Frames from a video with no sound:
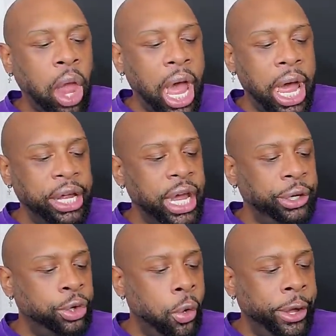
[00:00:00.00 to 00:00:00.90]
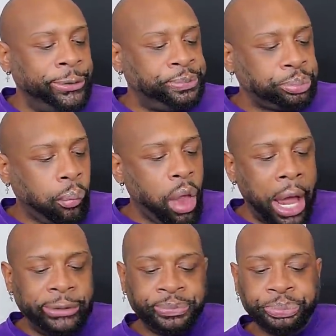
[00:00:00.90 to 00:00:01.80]
How y'all doing?
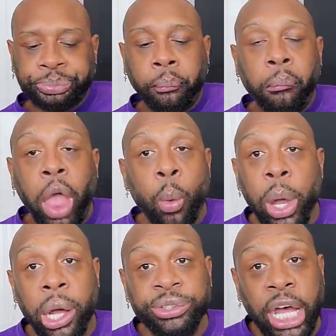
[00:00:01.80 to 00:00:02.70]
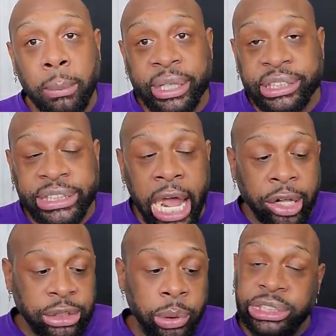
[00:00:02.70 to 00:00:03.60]
We ain't gonna talk about this today,
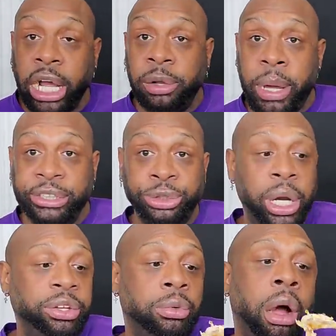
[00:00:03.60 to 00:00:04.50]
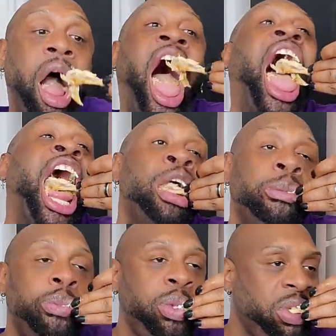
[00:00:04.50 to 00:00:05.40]
because we gonna talk about it two days in a row.
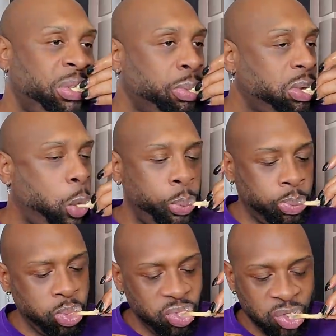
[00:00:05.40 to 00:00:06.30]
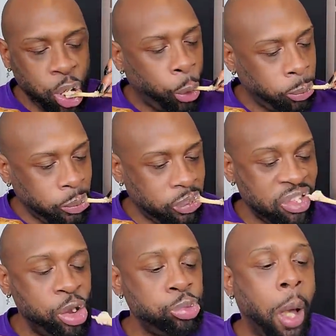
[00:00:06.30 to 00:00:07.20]
Mm, mm.